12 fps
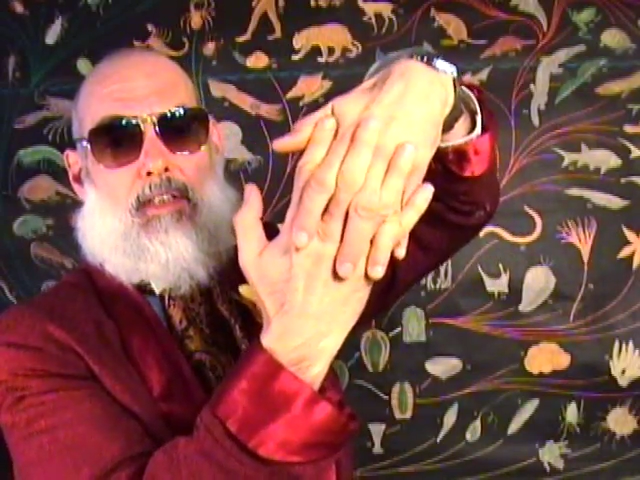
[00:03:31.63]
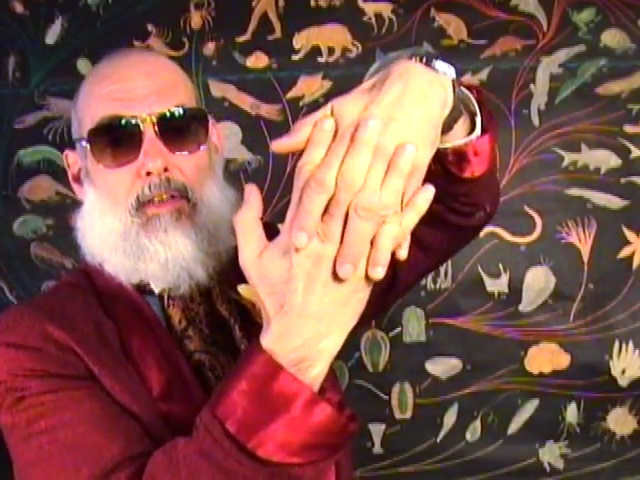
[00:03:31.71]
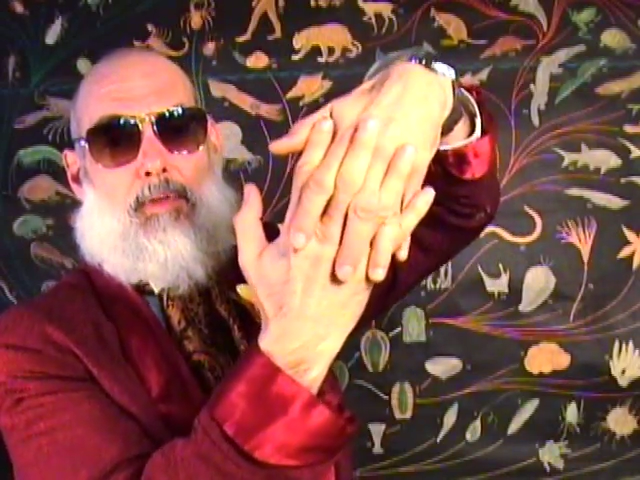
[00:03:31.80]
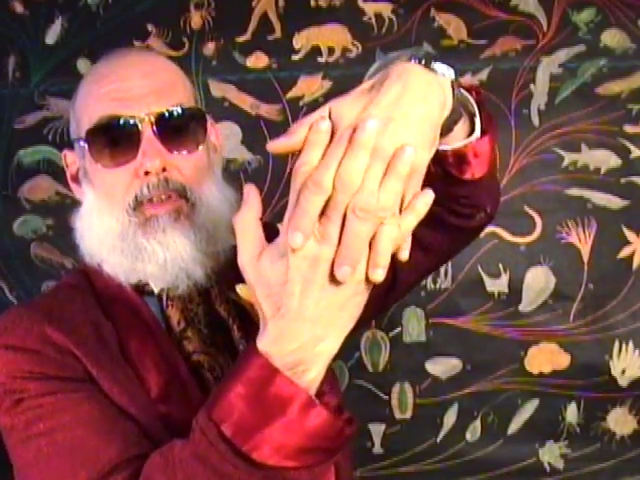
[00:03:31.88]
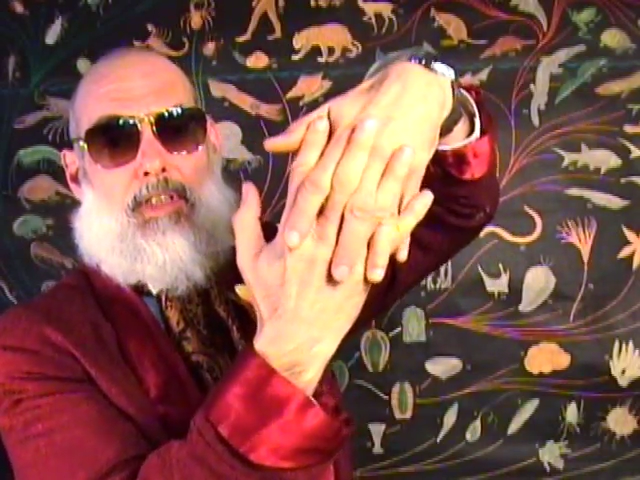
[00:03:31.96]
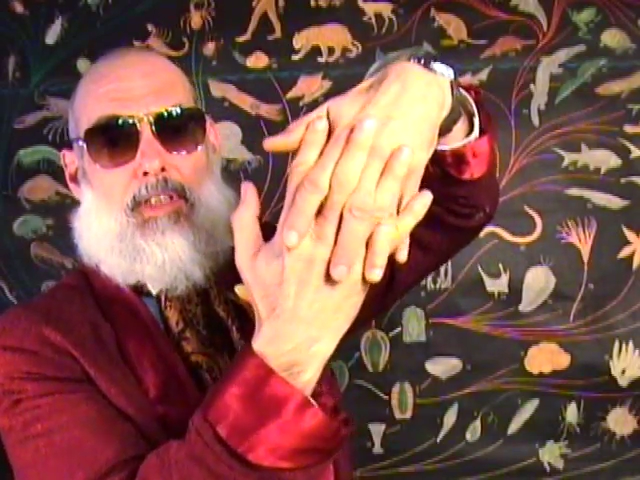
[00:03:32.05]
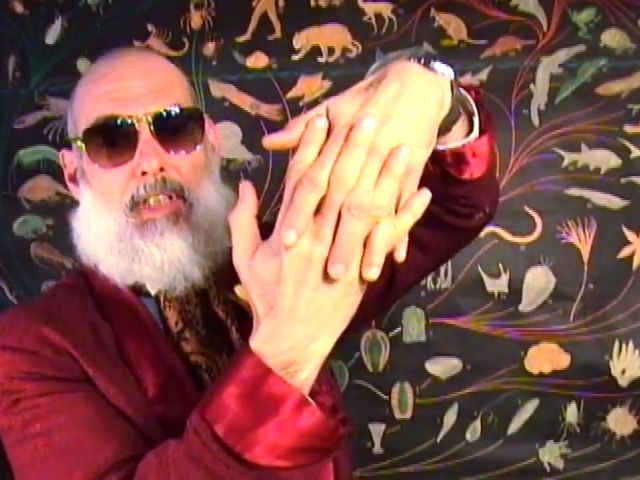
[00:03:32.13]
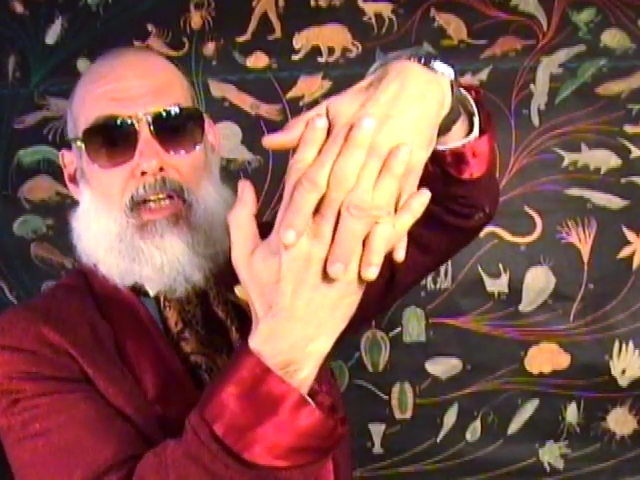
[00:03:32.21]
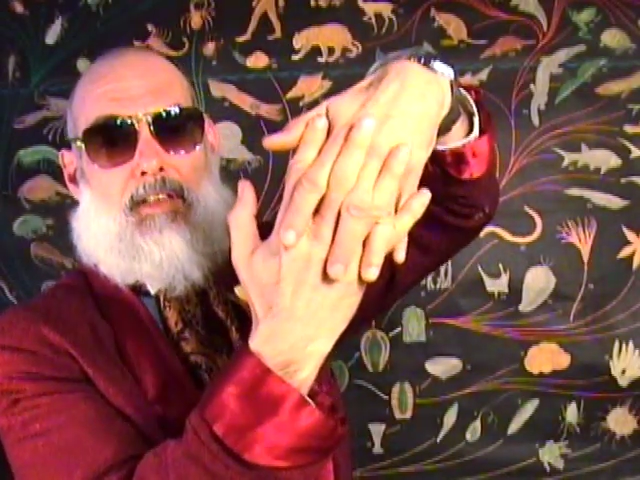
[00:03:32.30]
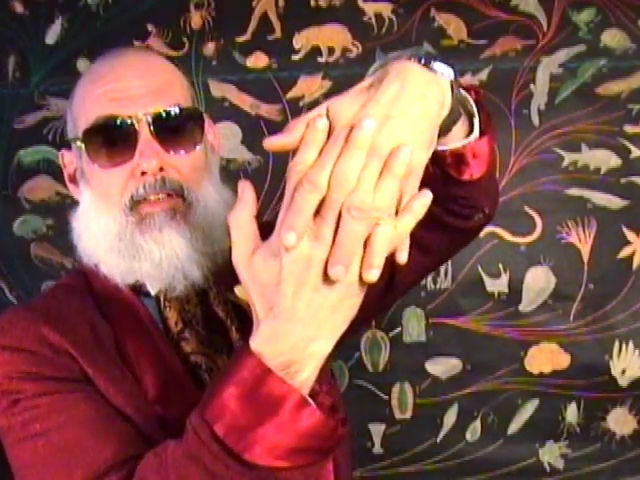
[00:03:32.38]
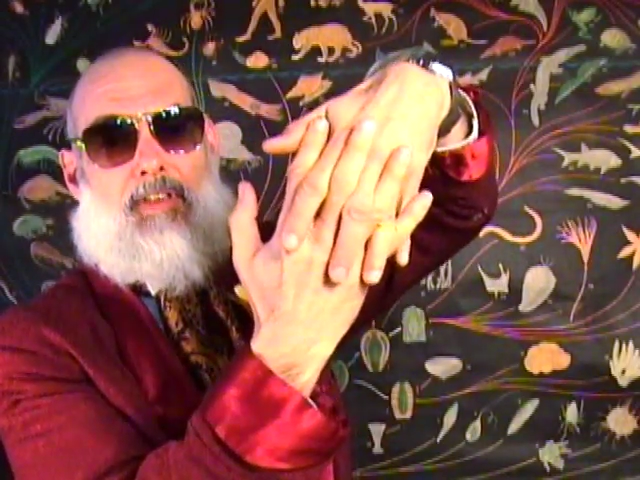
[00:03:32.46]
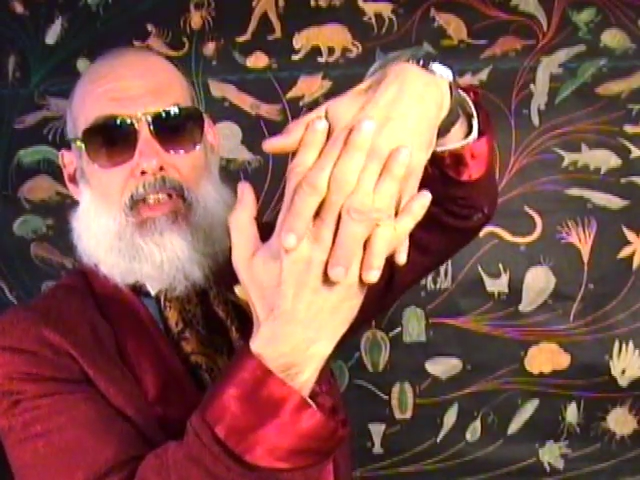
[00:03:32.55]
You want to see
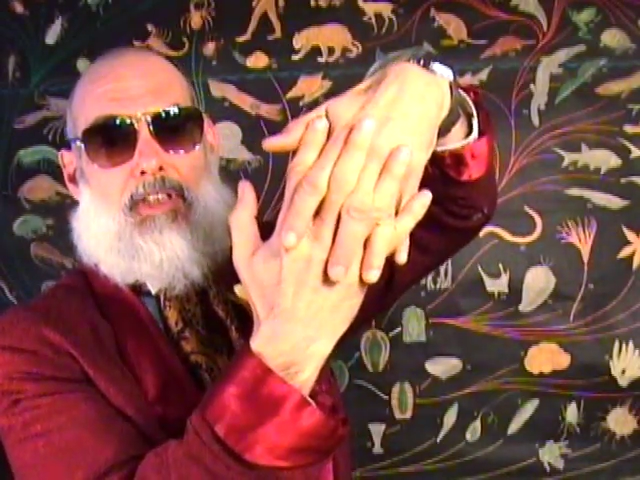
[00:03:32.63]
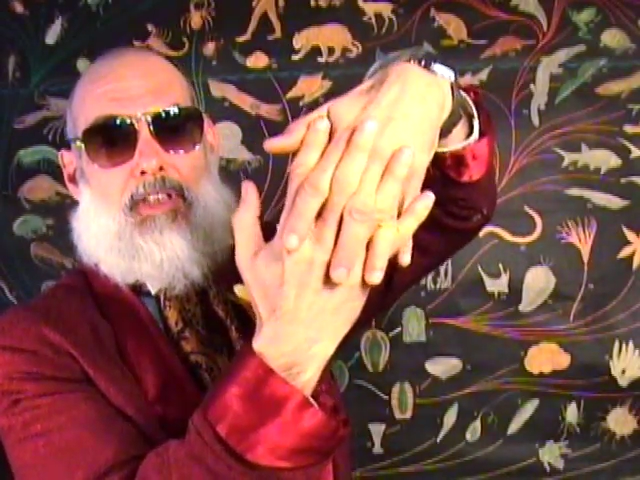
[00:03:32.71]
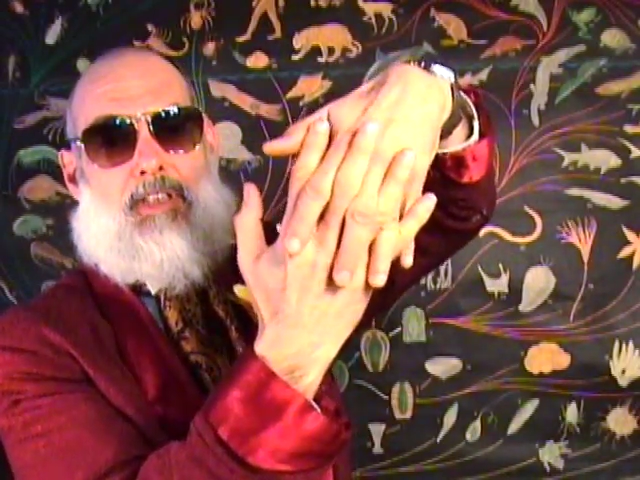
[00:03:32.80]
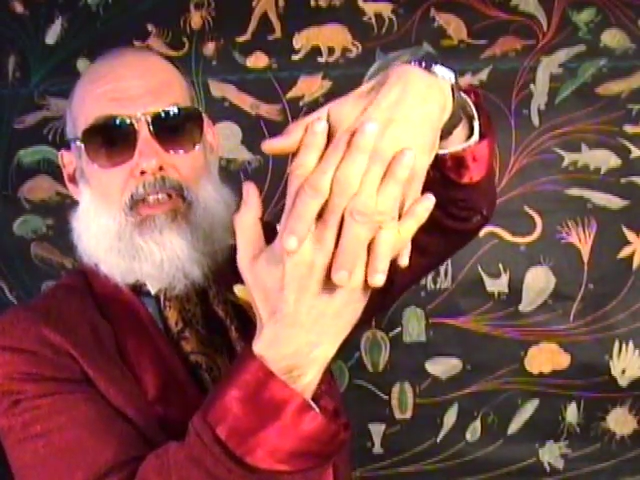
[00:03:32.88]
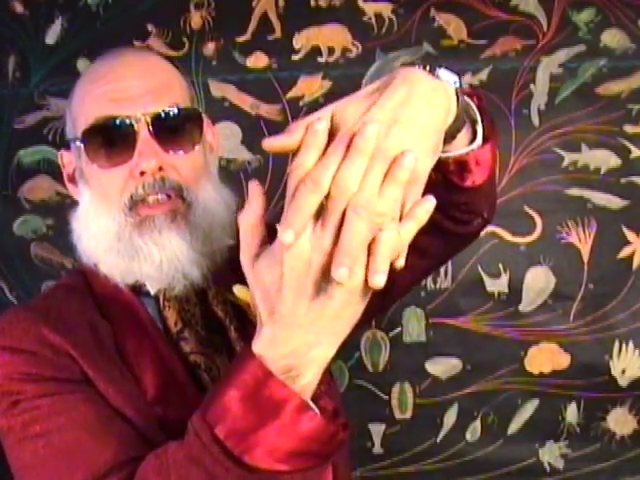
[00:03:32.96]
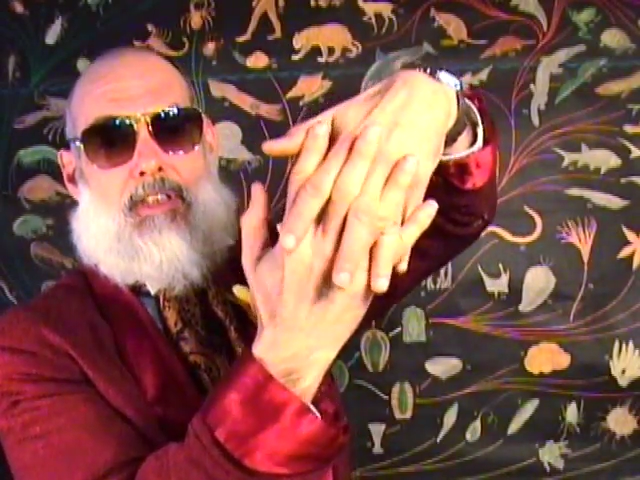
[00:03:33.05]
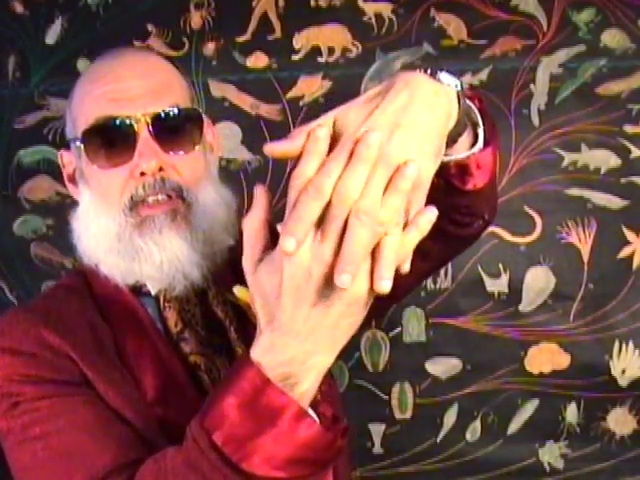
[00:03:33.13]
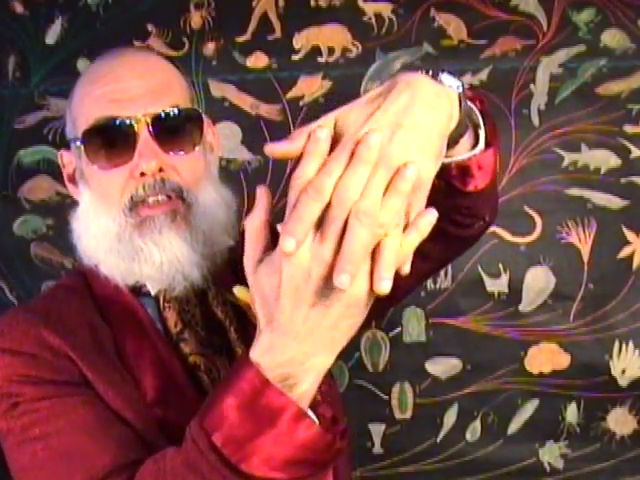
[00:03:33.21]
cell division?